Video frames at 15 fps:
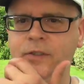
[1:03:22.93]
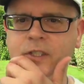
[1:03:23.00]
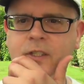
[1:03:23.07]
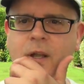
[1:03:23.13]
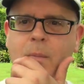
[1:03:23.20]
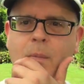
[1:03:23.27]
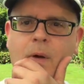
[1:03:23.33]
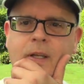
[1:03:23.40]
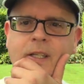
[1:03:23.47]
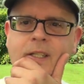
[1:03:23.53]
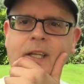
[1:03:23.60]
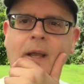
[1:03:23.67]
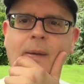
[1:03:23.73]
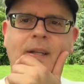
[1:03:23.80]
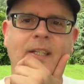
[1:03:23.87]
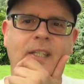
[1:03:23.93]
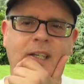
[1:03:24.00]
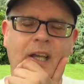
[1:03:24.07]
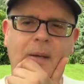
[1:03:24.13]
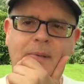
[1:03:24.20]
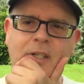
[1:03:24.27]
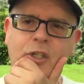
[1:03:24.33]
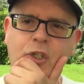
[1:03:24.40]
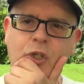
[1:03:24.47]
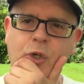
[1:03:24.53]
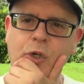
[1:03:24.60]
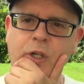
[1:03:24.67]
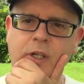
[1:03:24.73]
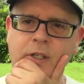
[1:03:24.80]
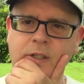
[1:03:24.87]
someone is going to come and
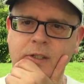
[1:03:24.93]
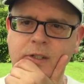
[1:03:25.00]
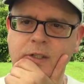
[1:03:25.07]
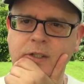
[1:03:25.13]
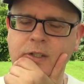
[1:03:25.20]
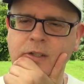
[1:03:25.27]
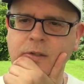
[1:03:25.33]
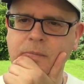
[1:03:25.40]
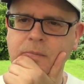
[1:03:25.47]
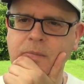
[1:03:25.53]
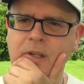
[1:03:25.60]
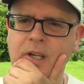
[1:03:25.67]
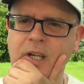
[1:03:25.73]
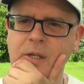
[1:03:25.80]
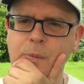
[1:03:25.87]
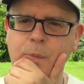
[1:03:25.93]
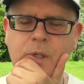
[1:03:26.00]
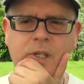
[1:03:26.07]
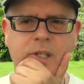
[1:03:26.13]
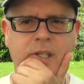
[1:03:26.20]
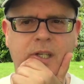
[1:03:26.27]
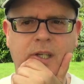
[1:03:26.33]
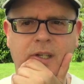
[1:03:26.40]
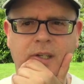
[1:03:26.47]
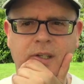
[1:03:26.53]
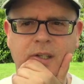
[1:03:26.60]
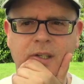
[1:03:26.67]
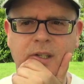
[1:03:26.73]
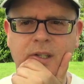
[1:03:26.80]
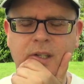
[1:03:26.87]
join us. I wonder.
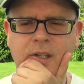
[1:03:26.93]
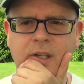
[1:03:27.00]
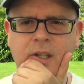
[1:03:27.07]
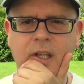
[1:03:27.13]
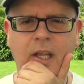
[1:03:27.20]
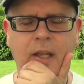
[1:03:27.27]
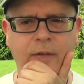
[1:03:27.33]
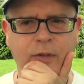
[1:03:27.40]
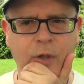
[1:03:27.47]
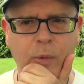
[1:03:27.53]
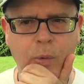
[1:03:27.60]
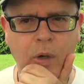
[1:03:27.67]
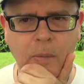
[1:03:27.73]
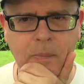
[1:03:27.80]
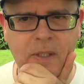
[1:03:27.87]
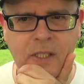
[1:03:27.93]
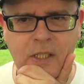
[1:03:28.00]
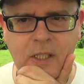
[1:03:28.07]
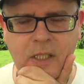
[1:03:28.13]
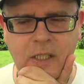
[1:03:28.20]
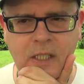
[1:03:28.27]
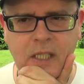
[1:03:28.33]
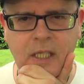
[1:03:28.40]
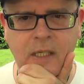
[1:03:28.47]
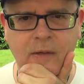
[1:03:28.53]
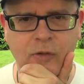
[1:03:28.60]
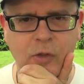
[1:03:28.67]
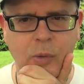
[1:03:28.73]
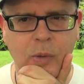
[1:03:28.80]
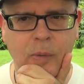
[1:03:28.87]
If you want Mr.
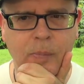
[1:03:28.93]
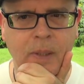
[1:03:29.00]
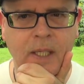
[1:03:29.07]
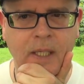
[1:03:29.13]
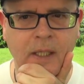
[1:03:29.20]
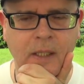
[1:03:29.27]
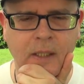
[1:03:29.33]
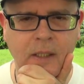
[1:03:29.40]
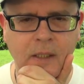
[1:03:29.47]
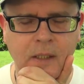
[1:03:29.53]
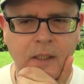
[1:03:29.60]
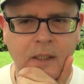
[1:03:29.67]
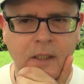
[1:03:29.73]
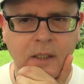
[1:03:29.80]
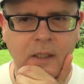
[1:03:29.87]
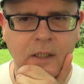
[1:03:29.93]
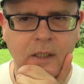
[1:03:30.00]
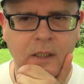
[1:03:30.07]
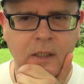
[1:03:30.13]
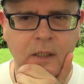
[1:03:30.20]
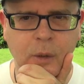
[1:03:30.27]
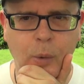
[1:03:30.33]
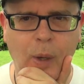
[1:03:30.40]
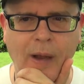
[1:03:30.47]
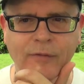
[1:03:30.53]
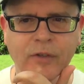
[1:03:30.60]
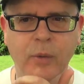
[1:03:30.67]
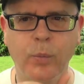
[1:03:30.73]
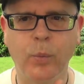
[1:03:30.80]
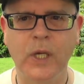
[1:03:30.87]
Steve to appear, you
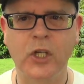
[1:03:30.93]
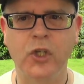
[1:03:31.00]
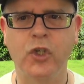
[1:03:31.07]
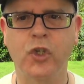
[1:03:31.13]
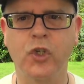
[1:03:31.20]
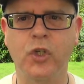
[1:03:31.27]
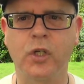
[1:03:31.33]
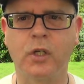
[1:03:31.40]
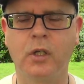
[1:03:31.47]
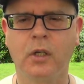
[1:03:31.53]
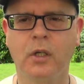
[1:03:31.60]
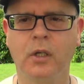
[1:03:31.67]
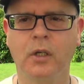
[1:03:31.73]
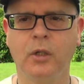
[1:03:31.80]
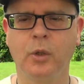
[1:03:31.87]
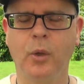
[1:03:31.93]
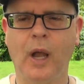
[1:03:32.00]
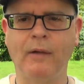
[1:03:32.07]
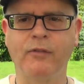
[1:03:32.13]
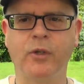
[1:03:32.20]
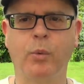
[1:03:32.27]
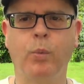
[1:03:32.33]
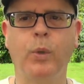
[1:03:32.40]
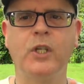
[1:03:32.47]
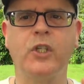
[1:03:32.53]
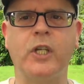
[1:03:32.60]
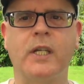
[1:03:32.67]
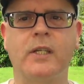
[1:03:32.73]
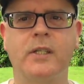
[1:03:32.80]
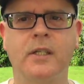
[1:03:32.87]
have to wish. You have to
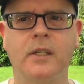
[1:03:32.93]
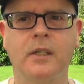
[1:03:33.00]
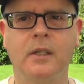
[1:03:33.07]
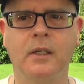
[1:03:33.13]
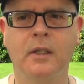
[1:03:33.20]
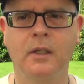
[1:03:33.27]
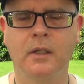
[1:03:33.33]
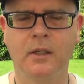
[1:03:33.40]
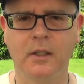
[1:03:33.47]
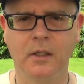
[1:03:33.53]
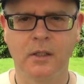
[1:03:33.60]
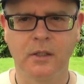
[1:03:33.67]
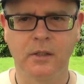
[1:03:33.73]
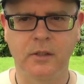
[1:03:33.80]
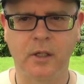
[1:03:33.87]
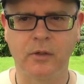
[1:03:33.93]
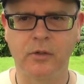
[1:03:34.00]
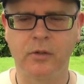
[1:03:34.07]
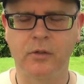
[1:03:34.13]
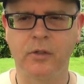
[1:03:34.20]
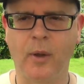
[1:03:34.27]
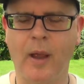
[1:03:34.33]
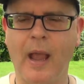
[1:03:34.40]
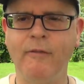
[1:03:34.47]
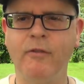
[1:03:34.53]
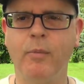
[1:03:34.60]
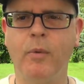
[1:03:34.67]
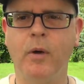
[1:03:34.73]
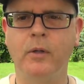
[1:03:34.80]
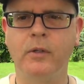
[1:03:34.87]
wish it. So
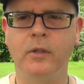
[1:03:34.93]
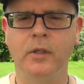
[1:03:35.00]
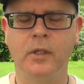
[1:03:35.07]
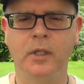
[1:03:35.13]
everyone,